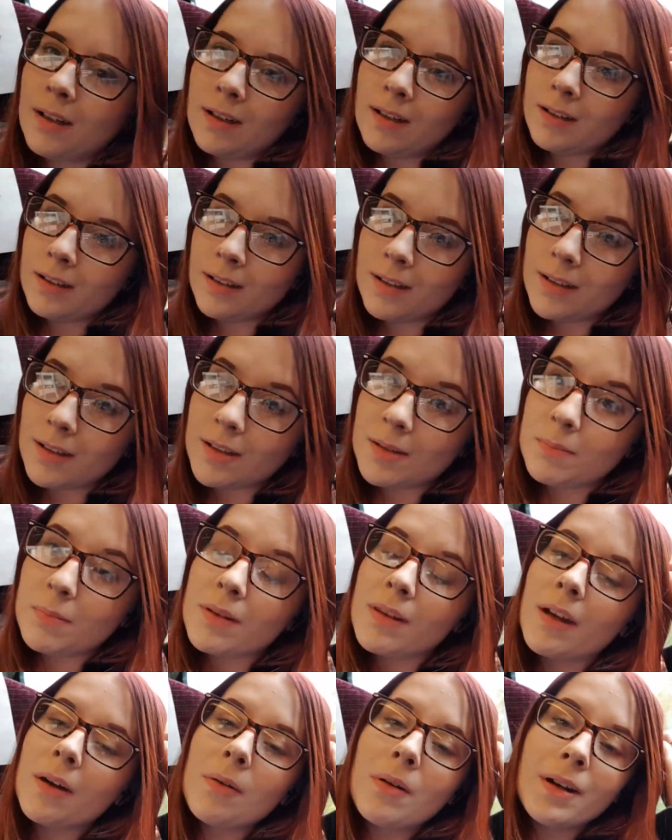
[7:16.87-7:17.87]
Uh, but
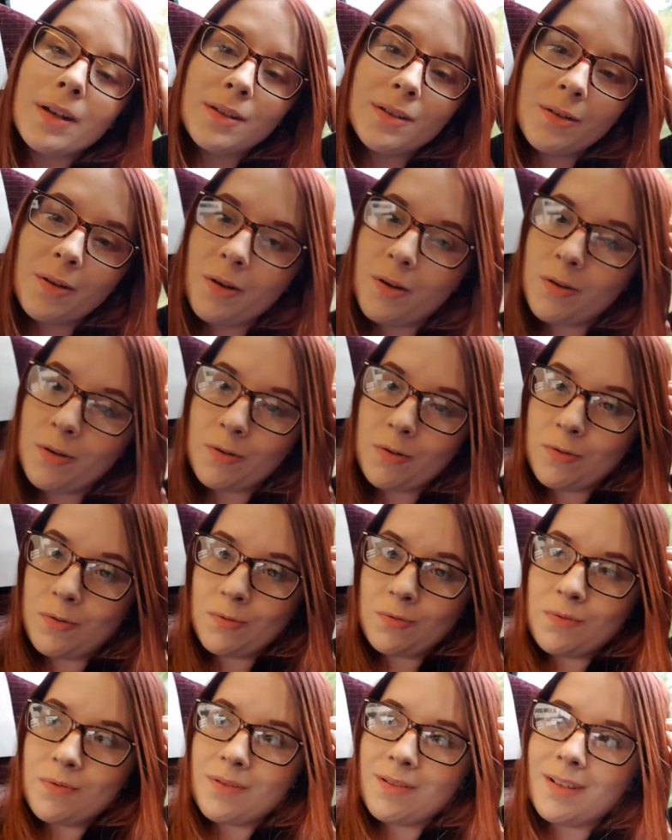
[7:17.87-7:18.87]
now I
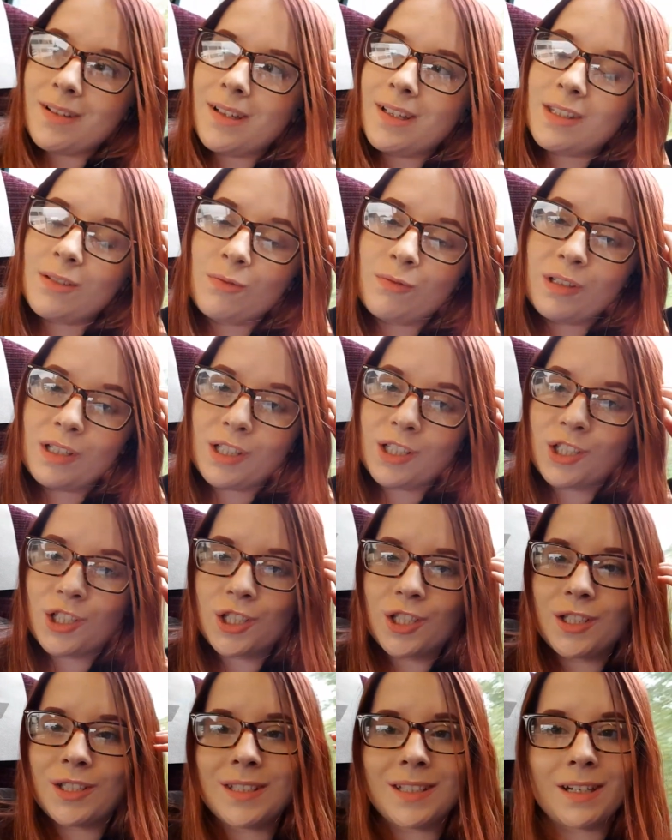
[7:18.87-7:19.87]
know in which
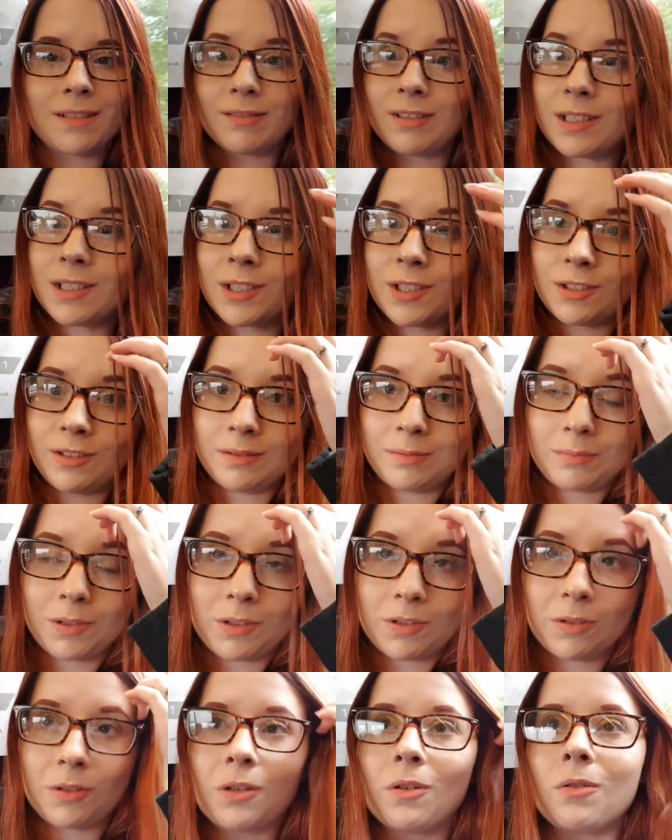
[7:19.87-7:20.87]
direction I'm
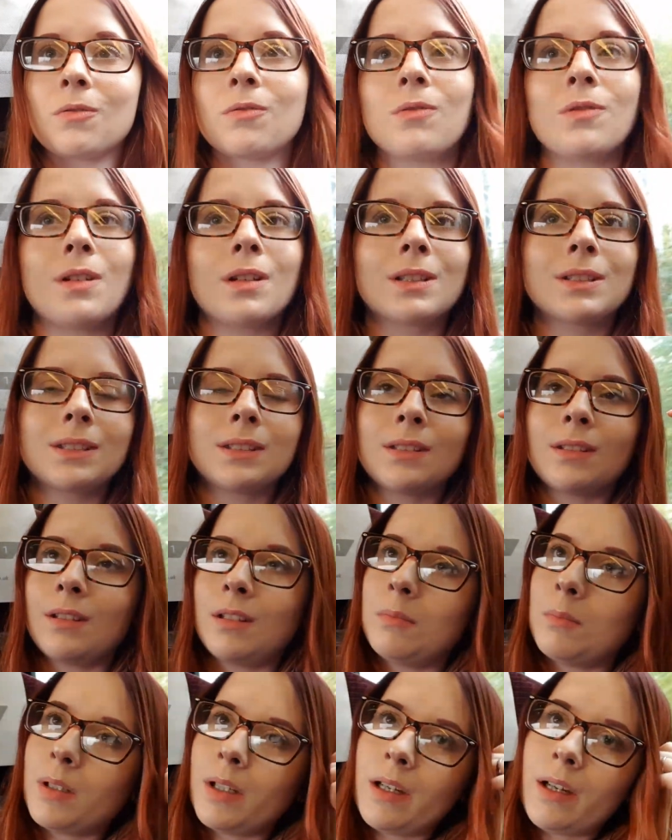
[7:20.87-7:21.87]
gonna go next
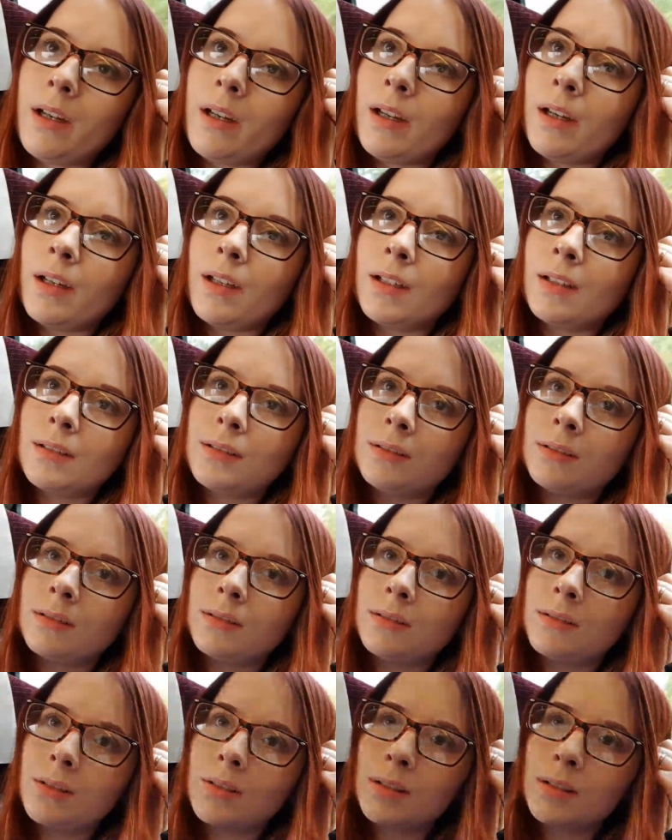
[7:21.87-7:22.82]
time and